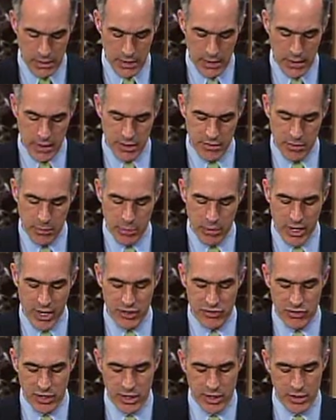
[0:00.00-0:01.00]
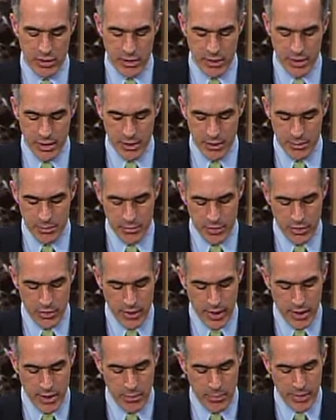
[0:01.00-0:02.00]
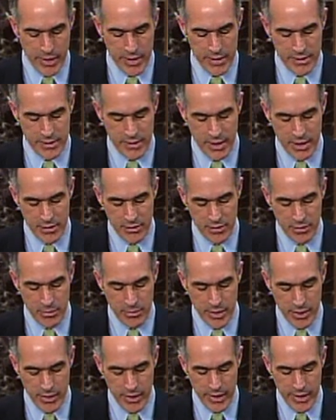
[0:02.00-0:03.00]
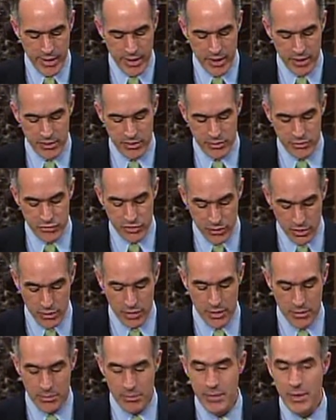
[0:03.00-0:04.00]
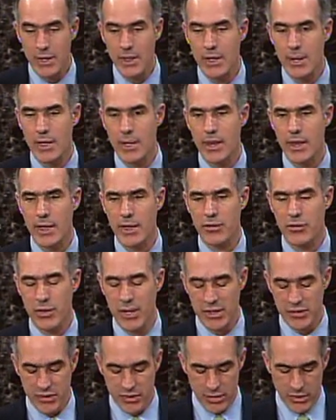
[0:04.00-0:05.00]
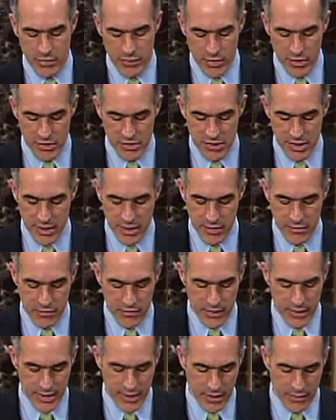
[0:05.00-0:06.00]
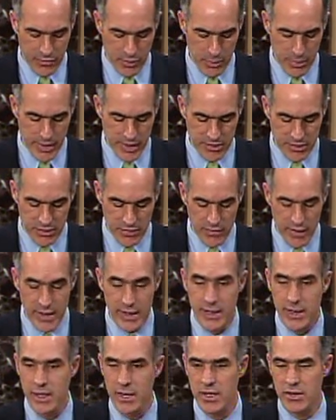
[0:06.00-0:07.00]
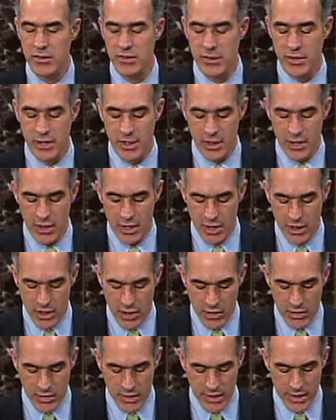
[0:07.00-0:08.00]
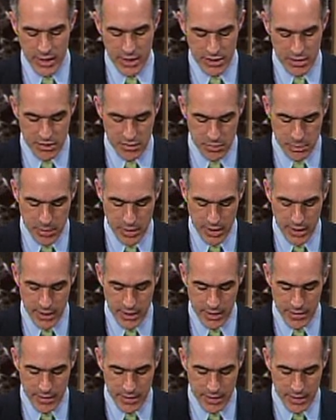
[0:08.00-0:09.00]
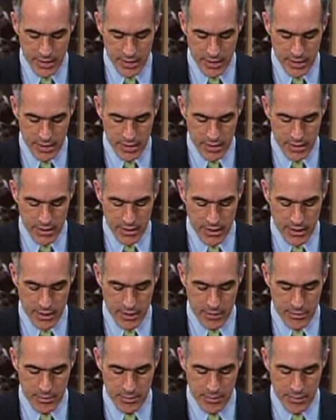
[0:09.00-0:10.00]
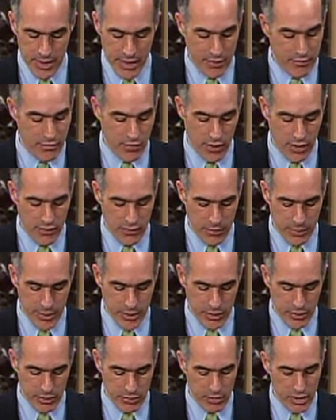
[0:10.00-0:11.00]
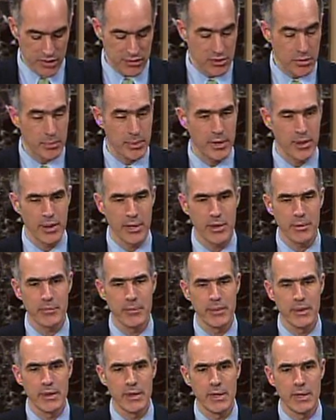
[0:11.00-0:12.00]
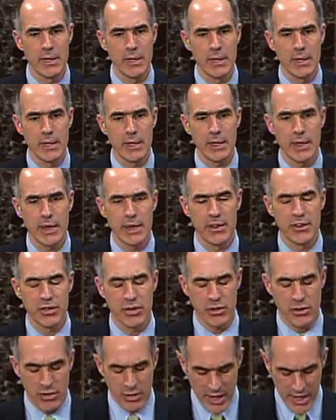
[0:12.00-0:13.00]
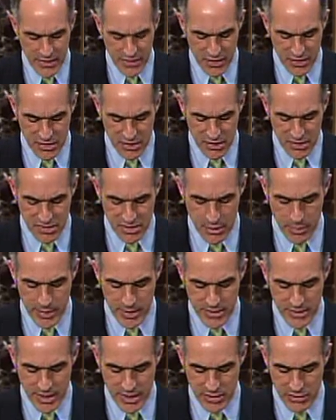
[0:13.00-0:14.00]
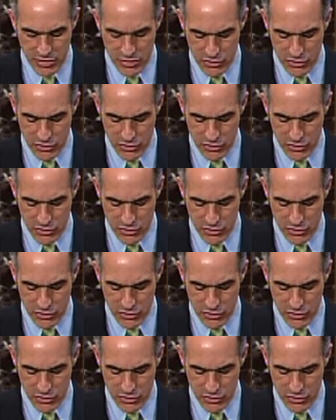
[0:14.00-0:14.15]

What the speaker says: It's a project created by Dr. Mariana Chilton at Drexel University in Philadelphia, Pennsylvania, and it's currently on display not far from here in the Russell Building. And to create this exhibit, Dr.